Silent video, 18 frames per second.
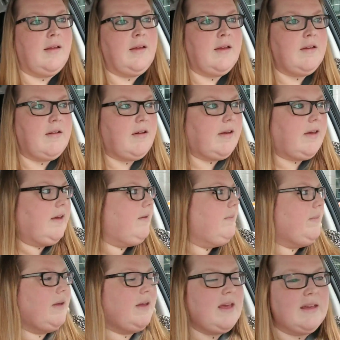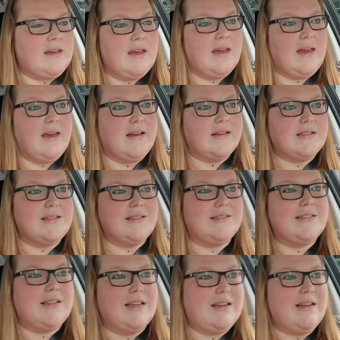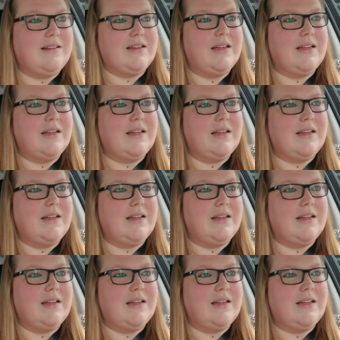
here I am, kicking ass and taking